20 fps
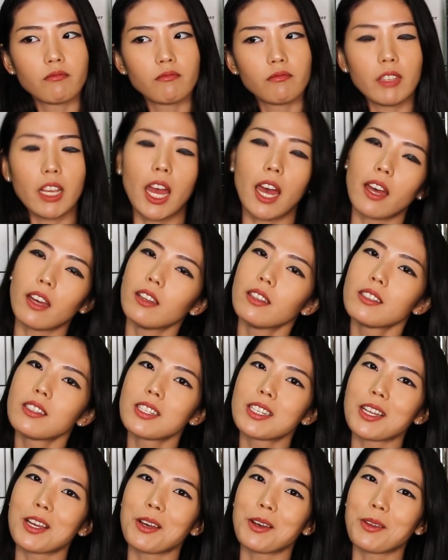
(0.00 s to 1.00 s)
Yeah,
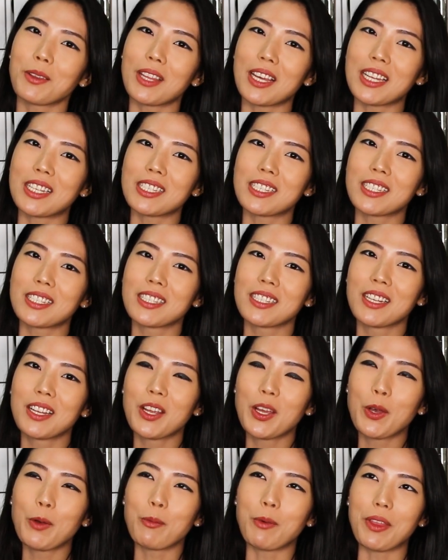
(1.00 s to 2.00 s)
so that's
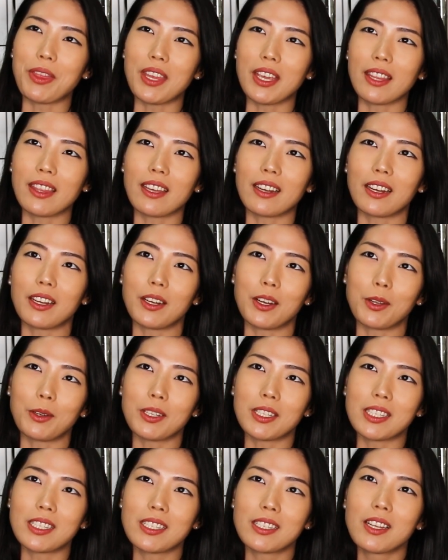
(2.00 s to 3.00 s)
one thing that I
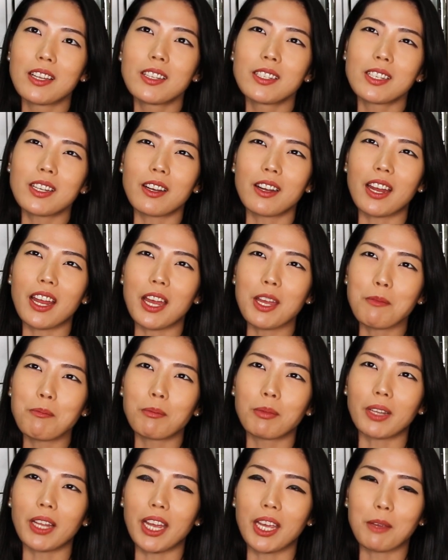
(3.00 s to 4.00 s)
noticed. Sorry, I
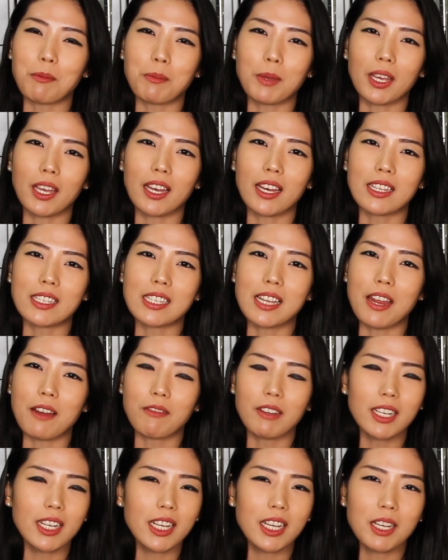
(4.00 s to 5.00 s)
blanked because
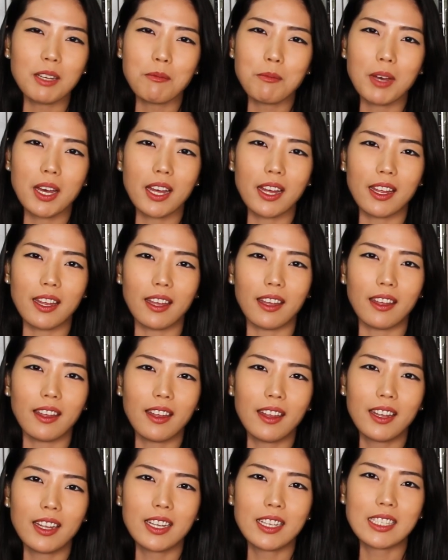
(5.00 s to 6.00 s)
every time I
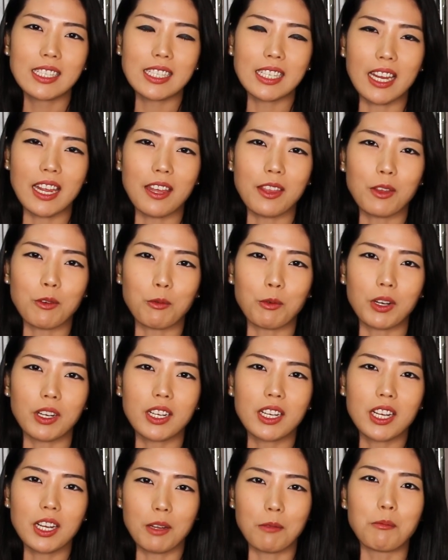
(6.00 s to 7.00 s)
say the word
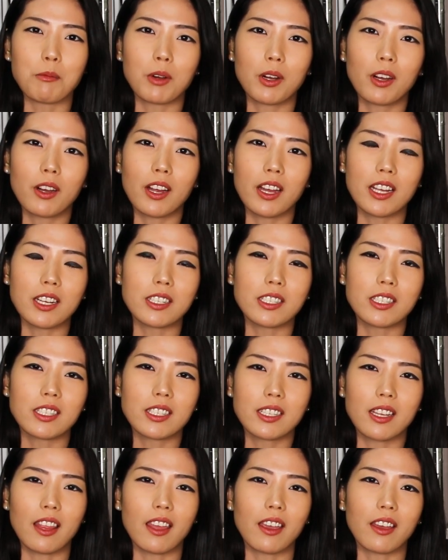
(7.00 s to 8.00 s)
timbre, I
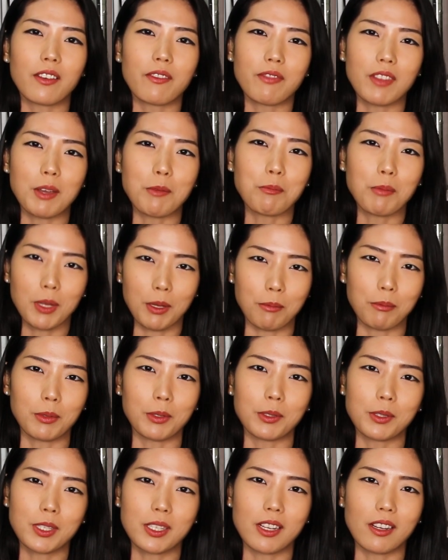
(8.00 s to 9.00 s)
just think of the
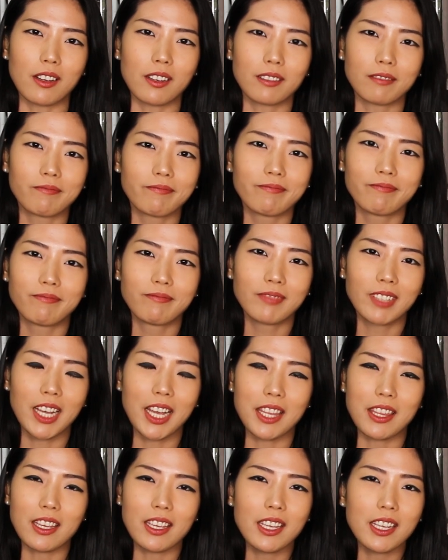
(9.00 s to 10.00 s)
Pitbull song.
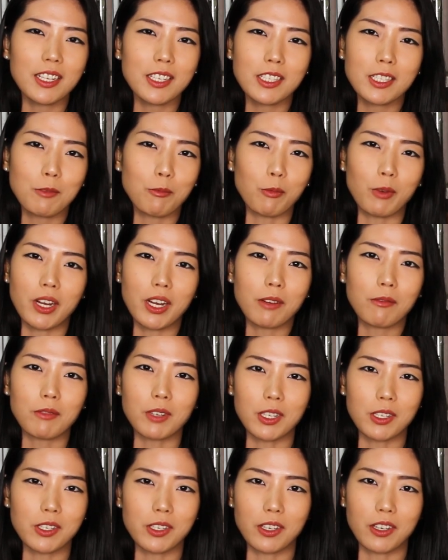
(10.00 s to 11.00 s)
I think he just
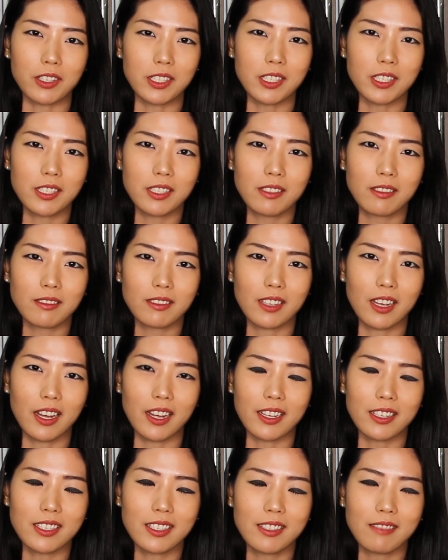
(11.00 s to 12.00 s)
brainwashed us,
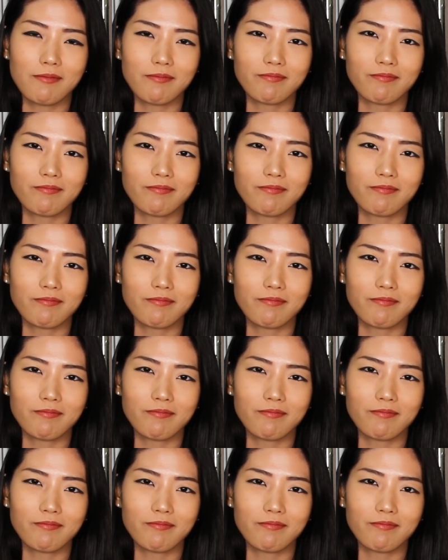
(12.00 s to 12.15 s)
guys.